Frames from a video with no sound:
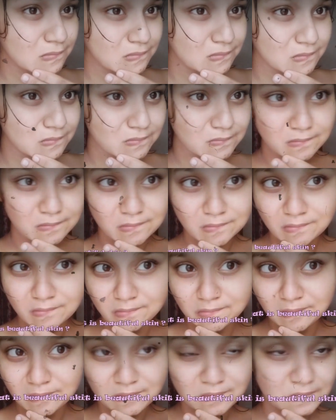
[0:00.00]
So what
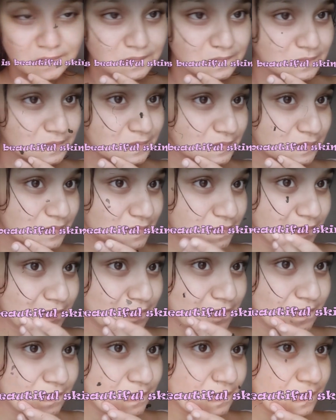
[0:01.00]
is beautiful
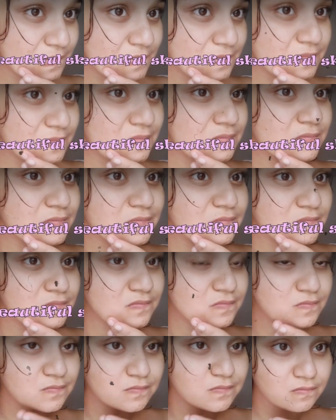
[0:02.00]
skin? What is
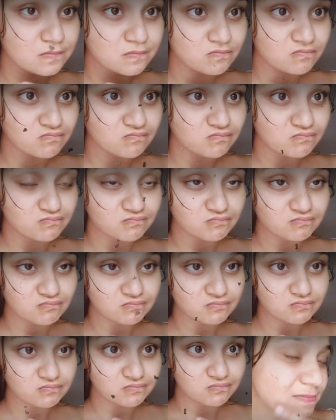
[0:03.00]
healthy skin?
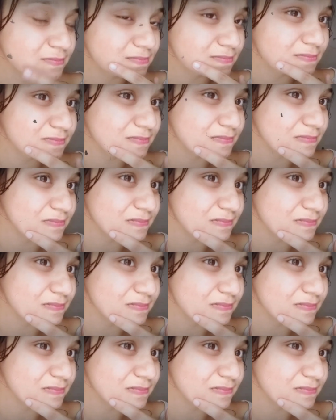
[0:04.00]
Do you